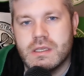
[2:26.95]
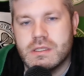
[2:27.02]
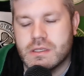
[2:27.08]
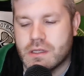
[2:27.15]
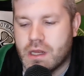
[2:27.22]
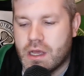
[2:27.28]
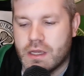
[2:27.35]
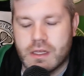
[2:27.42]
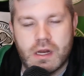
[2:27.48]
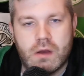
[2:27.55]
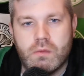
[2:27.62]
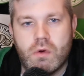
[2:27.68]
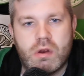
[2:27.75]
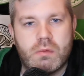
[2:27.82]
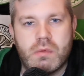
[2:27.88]
Says a lot, you
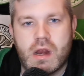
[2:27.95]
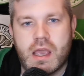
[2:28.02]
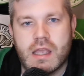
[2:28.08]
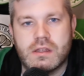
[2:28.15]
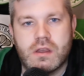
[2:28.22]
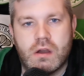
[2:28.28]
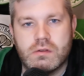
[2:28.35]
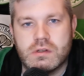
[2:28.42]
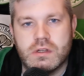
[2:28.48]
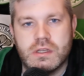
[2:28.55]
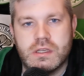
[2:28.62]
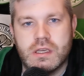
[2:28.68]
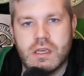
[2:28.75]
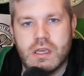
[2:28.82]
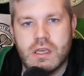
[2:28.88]
know, working with a head coach
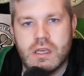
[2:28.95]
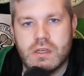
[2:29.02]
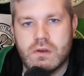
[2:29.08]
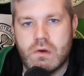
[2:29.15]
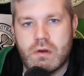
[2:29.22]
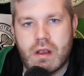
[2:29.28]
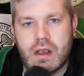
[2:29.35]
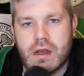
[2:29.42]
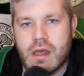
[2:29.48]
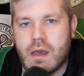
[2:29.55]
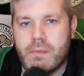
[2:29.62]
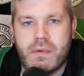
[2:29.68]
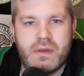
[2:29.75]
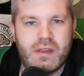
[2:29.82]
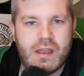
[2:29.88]
like Jurgen
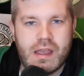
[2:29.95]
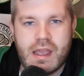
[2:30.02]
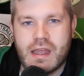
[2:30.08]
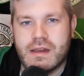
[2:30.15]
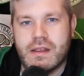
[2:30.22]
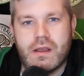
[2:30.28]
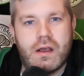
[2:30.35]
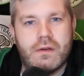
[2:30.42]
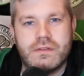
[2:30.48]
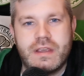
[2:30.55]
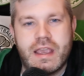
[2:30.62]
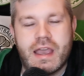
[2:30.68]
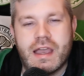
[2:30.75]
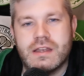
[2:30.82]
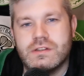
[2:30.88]
Klopp, and
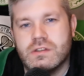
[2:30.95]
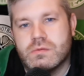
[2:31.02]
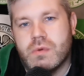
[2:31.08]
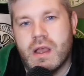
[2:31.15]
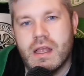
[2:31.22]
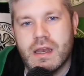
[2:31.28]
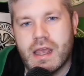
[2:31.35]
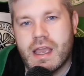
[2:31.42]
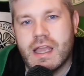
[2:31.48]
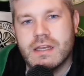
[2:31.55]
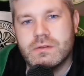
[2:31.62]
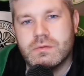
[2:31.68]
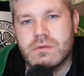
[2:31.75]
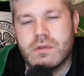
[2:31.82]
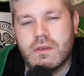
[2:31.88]
obviously Ange as well.
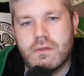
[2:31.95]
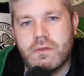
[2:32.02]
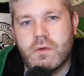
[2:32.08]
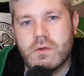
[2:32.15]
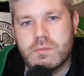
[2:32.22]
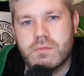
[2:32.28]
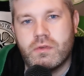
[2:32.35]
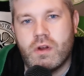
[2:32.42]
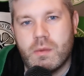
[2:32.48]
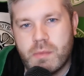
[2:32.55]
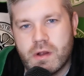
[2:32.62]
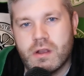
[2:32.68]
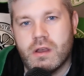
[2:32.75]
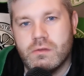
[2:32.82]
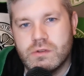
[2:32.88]
Ange was his first
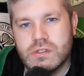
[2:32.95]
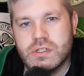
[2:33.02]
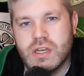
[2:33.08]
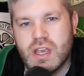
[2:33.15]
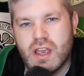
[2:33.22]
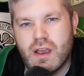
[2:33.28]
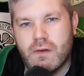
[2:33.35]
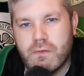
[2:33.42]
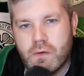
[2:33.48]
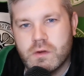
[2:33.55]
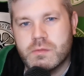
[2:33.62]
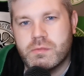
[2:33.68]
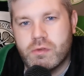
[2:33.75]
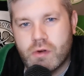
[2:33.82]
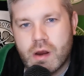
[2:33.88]
proper coach,
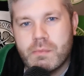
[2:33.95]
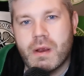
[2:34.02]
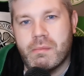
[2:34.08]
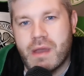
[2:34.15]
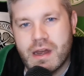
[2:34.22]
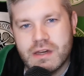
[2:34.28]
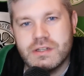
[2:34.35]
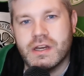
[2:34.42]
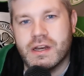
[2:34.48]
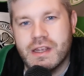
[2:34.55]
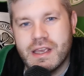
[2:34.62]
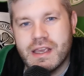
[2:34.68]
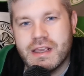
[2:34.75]
first proper manager.